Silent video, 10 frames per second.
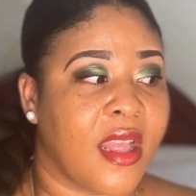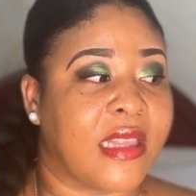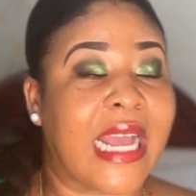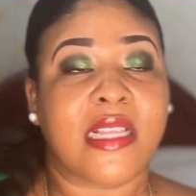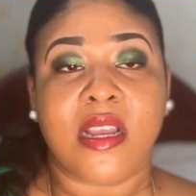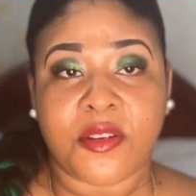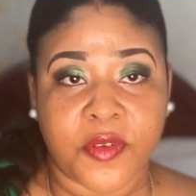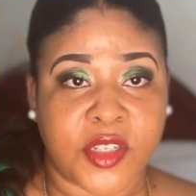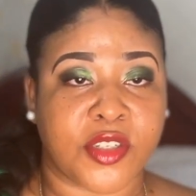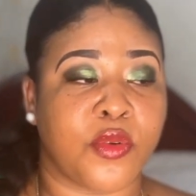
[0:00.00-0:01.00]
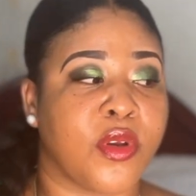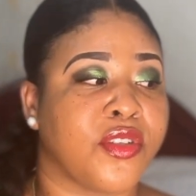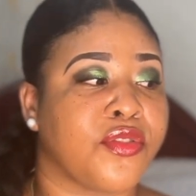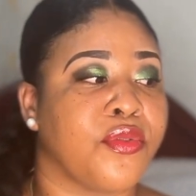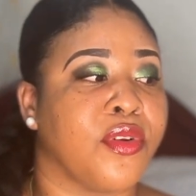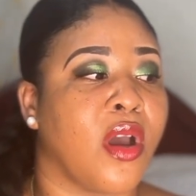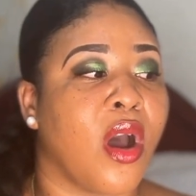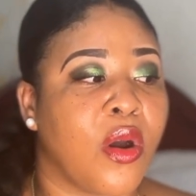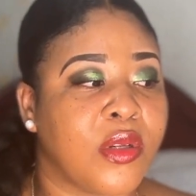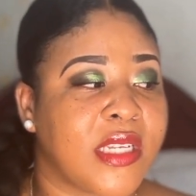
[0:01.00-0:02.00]
That confession was thrown
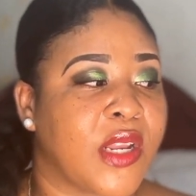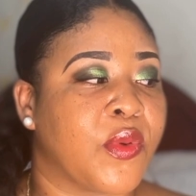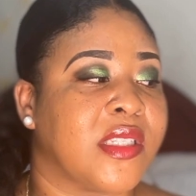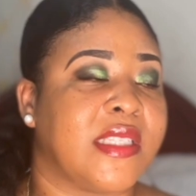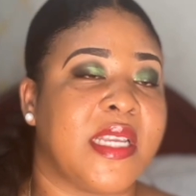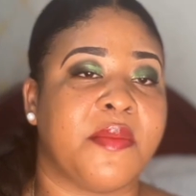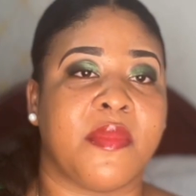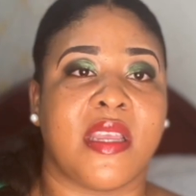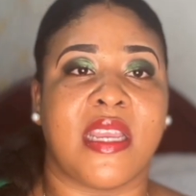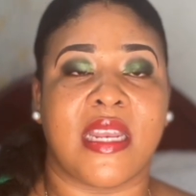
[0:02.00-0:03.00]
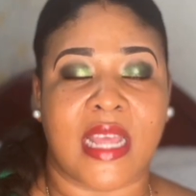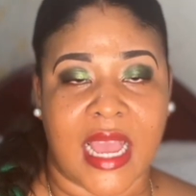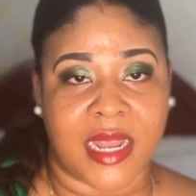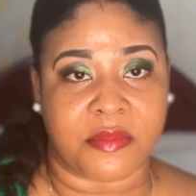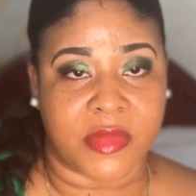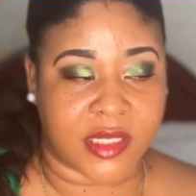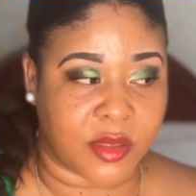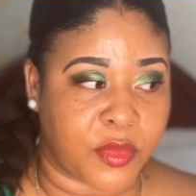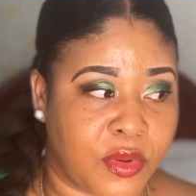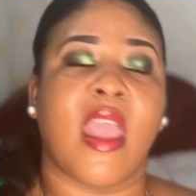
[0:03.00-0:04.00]
out and was deemed
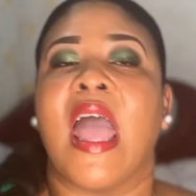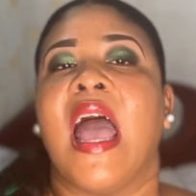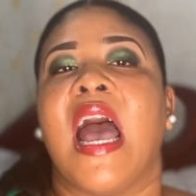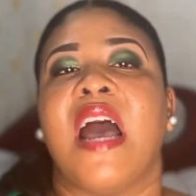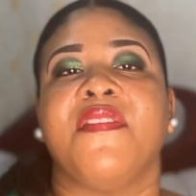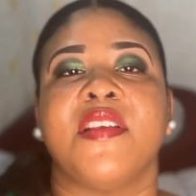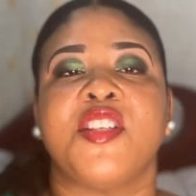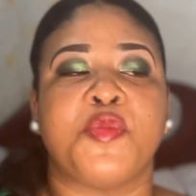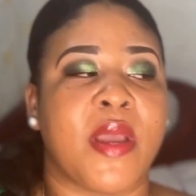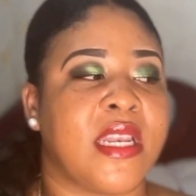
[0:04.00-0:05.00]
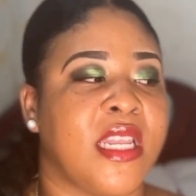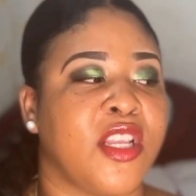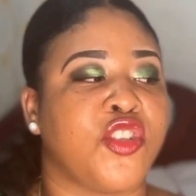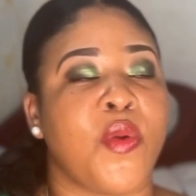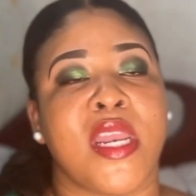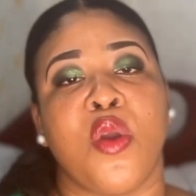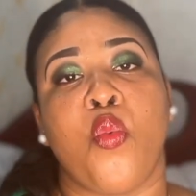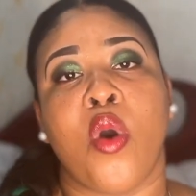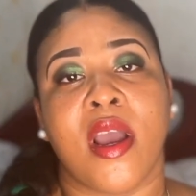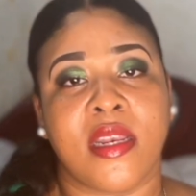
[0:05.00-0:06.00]
inadmissible. After spending
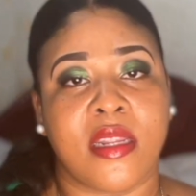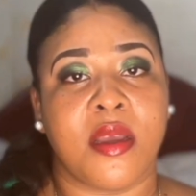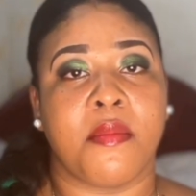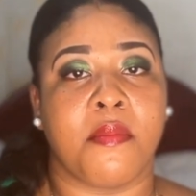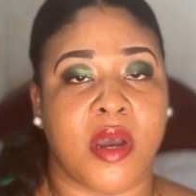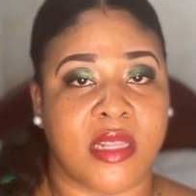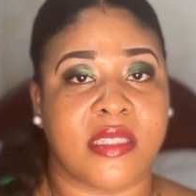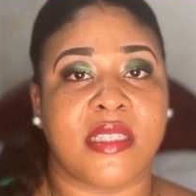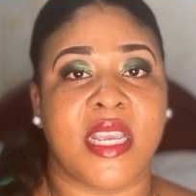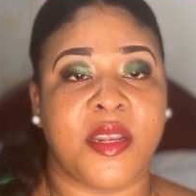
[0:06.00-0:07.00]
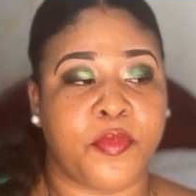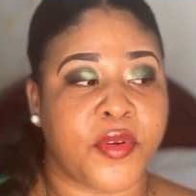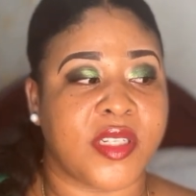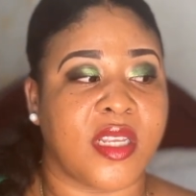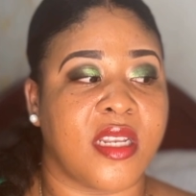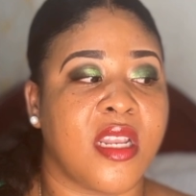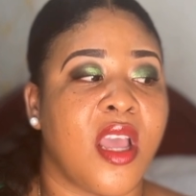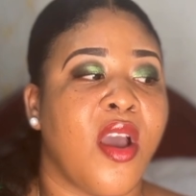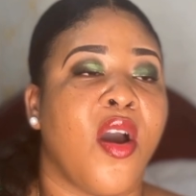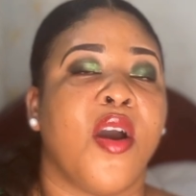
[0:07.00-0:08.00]
21 months in prison,
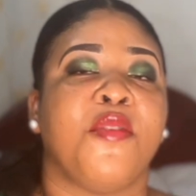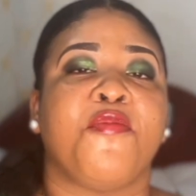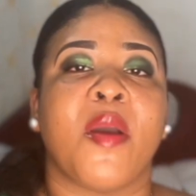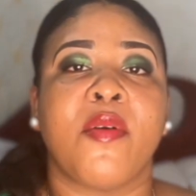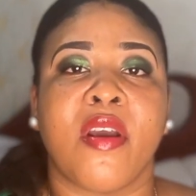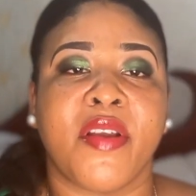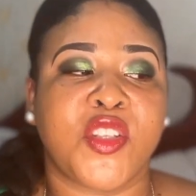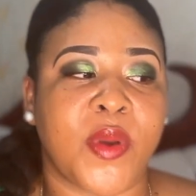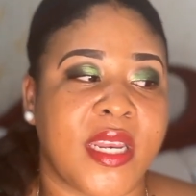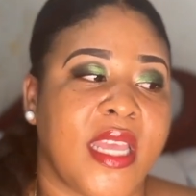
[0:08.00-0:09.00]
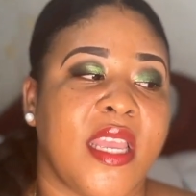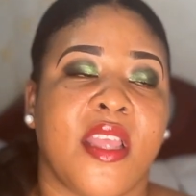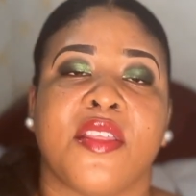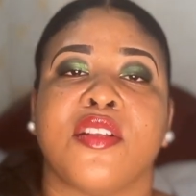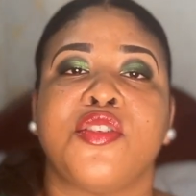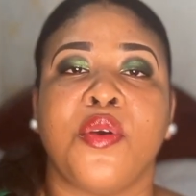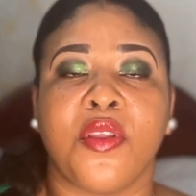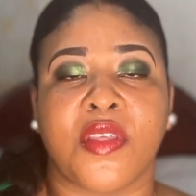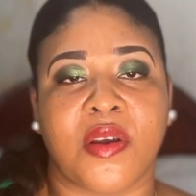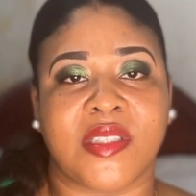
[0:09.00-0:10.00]
on February 28,
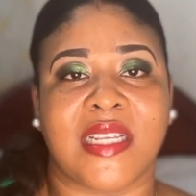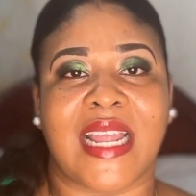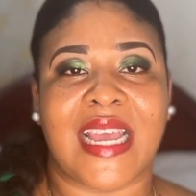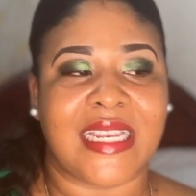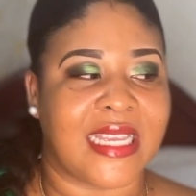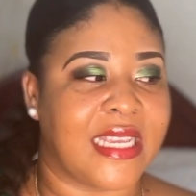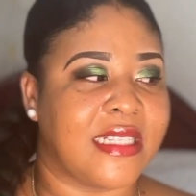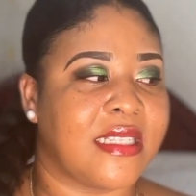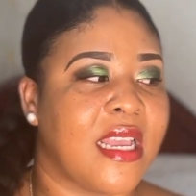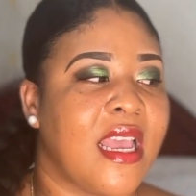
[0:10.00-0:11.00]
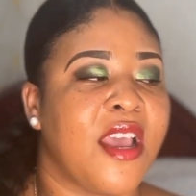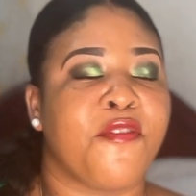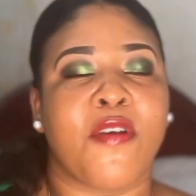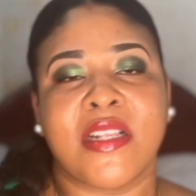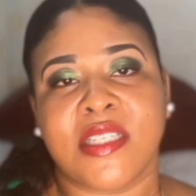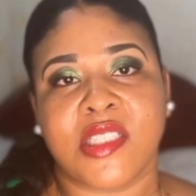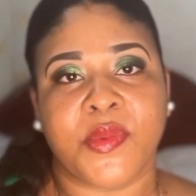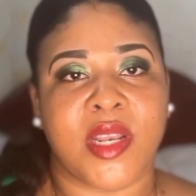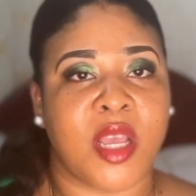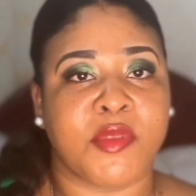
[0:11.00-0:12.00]
2008, Francis
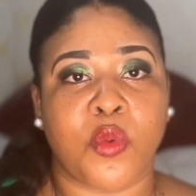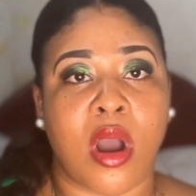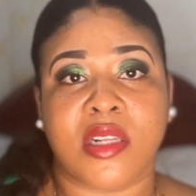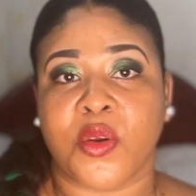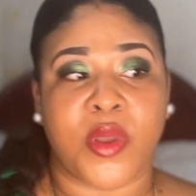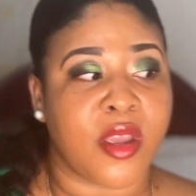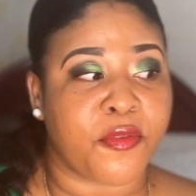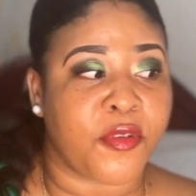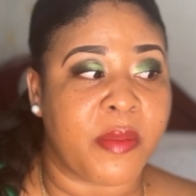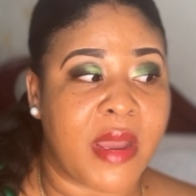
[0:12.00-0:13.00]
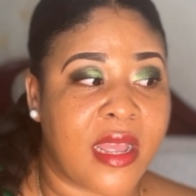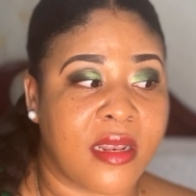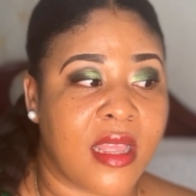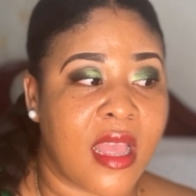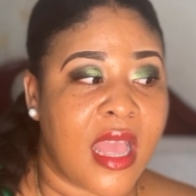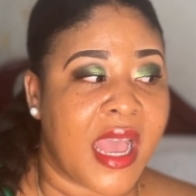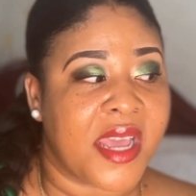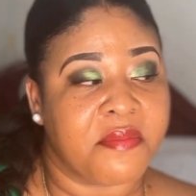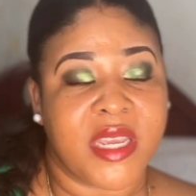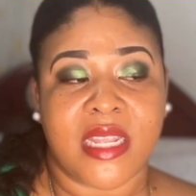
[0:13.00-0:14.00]
Williams walked away a free man.
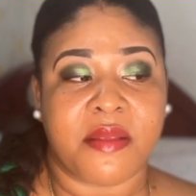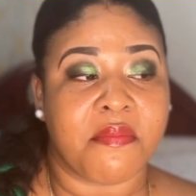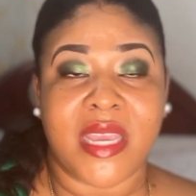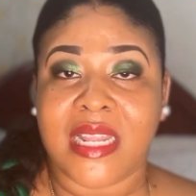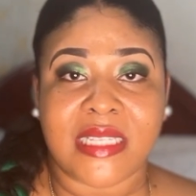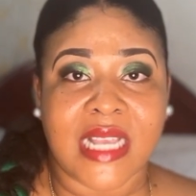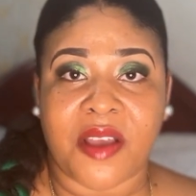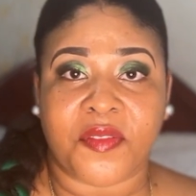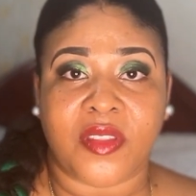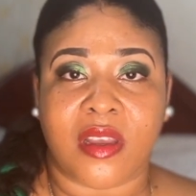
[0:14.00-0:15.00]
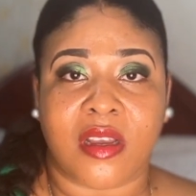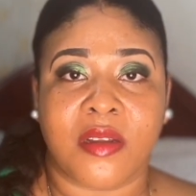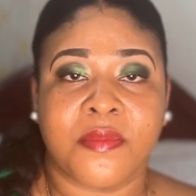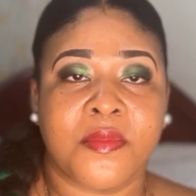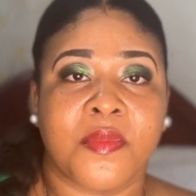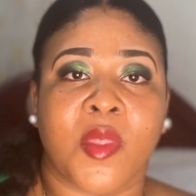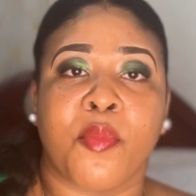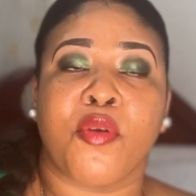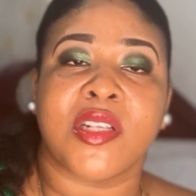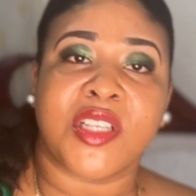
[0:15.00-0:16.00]
And min minutes after,
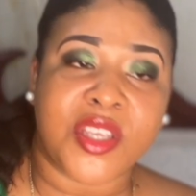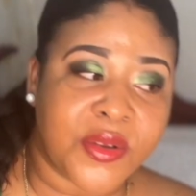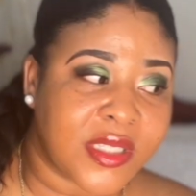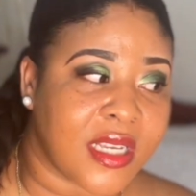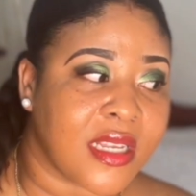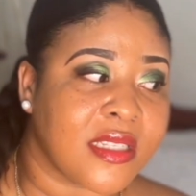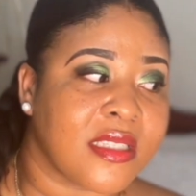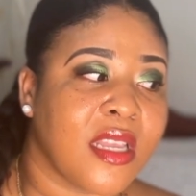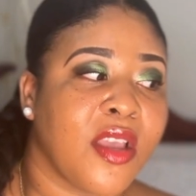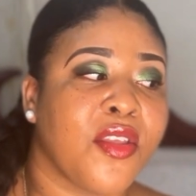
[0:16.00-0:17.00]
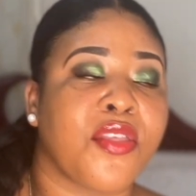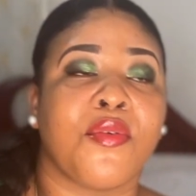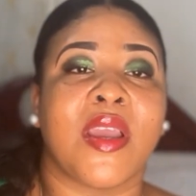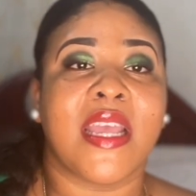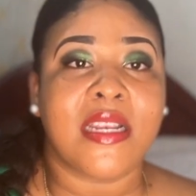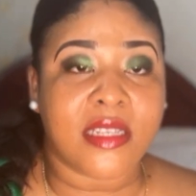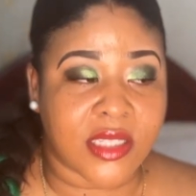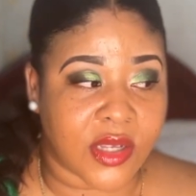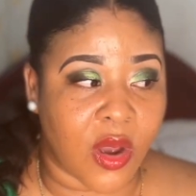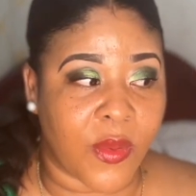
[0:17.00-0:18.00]
prosecutors threw in the
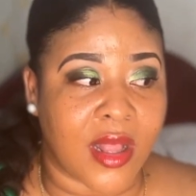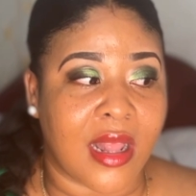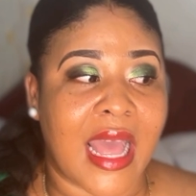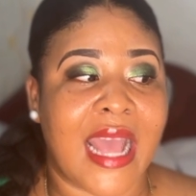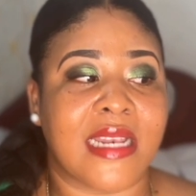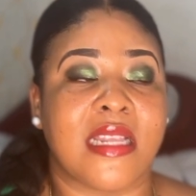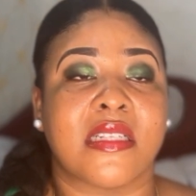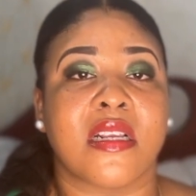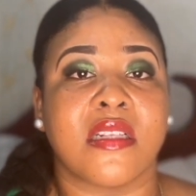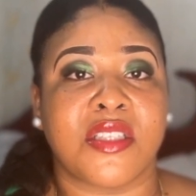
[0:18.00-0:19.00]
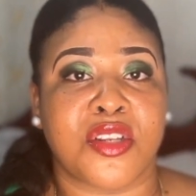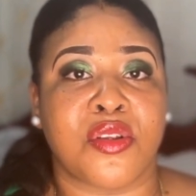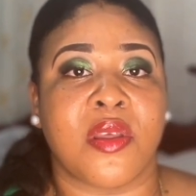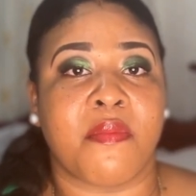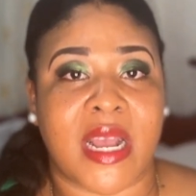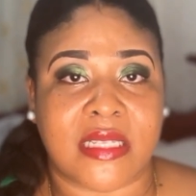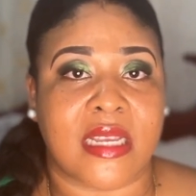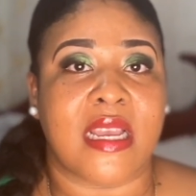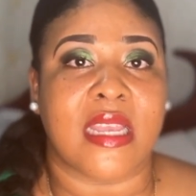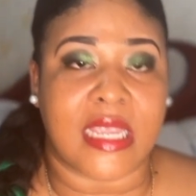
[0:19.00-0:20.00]
towel and discontinued the matter
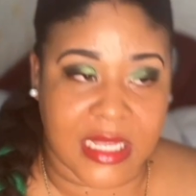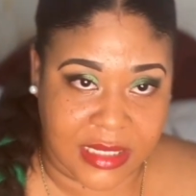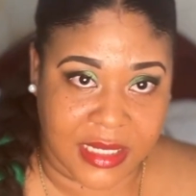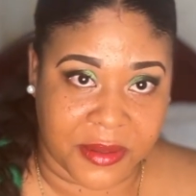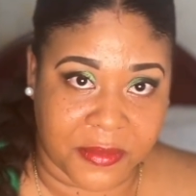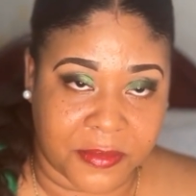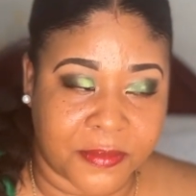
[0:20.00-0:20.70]
against him.